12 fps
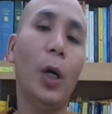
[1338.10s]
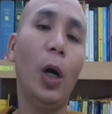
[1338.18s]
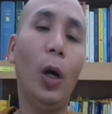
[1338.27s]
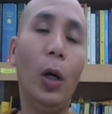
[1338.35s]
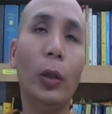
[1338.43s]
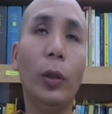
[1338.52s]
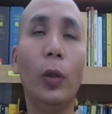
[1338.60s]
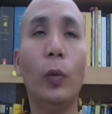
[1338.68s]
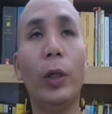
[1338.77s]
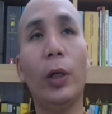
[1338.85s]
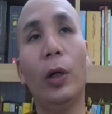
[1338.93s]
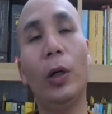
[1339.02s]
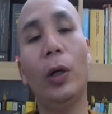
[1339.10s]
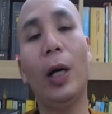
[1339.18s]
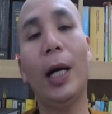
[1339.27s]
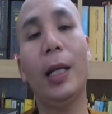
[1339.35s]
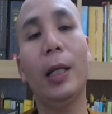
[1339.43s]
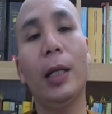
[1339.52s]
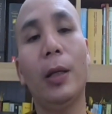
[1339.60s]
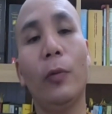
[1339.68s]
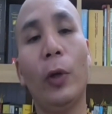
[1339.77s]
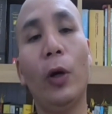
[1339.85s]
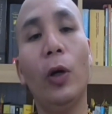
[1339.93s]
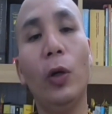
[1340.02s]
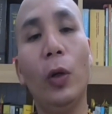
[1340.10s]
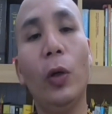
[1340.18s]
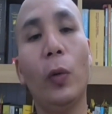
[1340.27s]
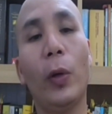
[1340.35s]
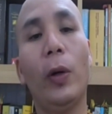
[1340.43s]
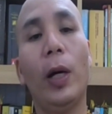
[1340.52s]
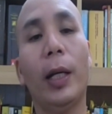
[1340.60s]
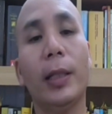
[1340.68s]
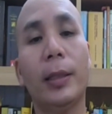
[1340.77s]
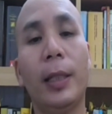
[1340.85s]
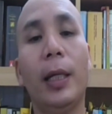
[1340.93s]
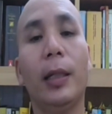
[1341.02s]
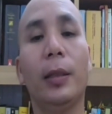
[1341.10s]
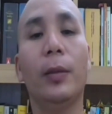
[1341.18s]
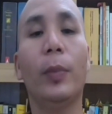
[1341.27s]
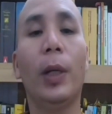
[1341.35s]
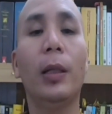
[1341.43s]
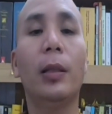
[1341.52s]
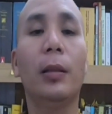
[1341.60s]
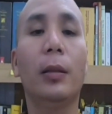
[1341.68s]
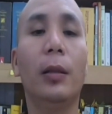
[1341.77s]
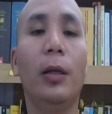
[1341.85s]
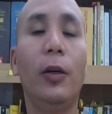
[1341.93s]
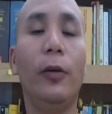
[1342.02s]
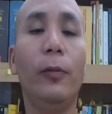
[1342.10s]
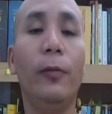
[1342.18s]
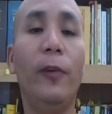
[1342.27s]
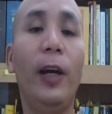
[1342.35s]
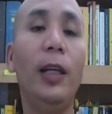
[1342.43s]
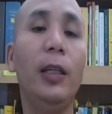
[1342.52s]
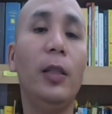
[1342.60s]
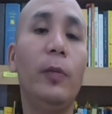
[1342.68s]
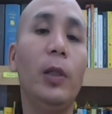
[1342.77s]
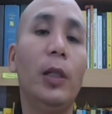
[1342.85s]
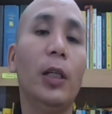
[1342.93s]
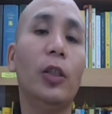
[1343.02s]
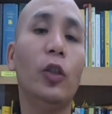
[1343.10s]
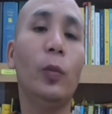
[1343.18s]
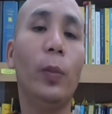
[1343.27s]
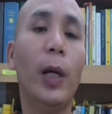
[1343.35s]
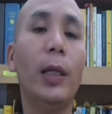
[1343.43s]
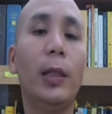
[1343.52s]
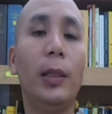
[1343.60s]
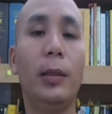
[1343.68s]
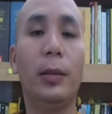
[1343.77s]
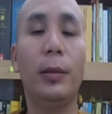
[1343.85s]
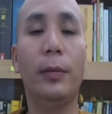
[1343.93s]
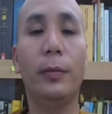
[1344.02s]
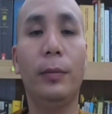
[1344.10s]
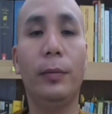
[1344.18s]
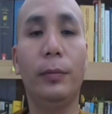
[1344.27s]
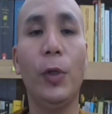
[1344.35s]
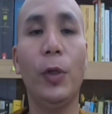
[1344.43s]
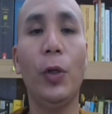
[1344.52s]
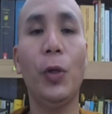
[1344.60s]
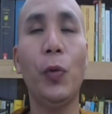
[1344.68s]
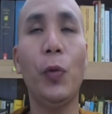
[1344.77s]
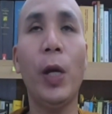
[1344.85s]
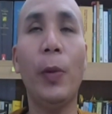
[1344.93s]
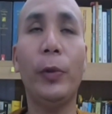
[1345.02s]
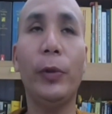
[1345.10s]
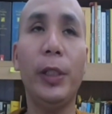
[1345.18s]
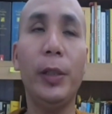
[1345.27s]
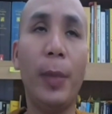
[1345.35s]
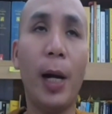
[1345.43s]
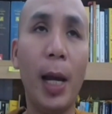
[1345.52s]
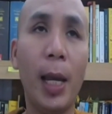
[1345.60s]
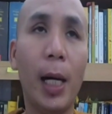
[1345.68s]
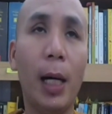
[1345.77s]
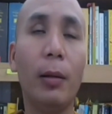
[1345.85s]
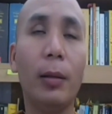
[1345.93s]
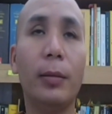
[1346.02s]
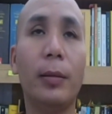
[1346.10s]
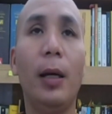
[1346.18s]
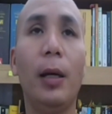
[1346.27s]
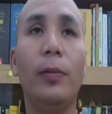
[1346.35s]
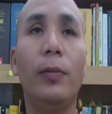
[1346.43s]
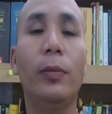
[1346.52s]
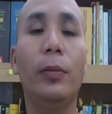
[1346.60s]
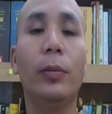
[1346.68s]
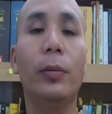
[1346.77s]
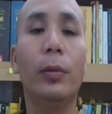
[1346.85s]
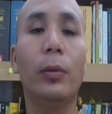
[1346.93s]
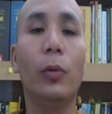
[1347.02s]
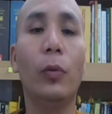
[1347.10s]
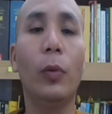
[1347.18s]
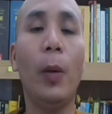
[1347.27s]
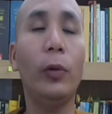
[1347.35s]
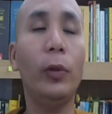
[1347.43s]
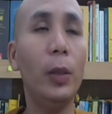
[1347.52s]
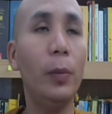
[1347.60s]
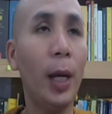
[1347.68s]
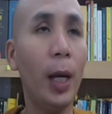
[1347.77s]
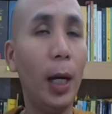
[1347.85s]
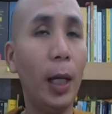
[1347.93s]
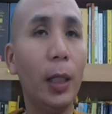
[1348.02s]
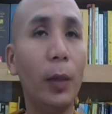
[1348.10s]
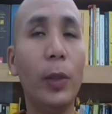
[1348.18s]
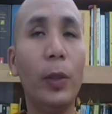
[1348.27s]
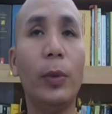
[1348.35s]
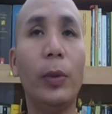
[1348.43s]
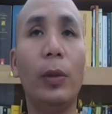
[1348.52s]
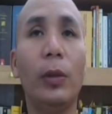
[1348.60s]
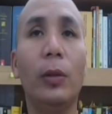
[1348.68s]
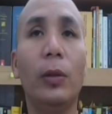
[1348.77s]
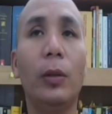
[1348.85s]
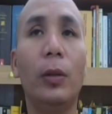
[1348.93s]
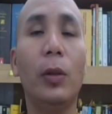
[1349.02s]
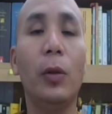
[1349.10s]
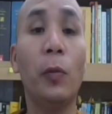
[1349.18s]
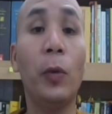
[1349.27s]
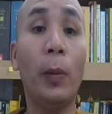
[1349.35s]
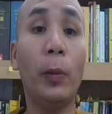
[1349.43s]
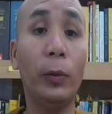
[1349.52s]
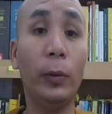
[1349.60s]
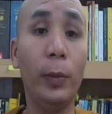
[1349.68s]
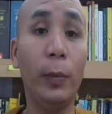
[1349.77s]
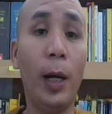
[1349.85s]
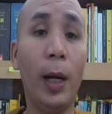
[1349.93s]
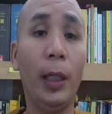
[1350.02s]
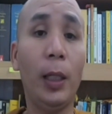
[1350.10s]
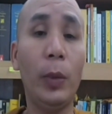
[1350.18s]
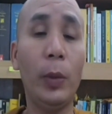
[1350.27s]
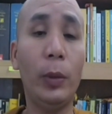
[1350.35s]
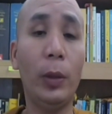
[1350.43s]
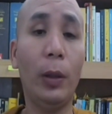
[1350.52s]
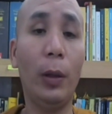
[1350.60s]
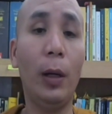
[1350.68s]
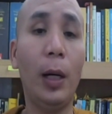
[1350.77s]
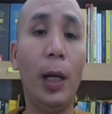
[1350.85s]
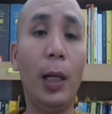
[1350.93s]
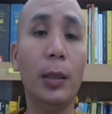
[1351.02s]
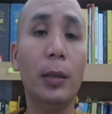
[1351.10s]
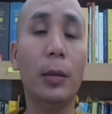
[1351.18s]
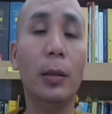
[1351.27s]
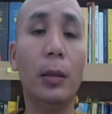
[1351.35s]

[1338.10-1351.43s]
Although we all know, we all understand, but very difficult to practice. We have to remind ourselves, we have to remind other people, we have to remind the people around us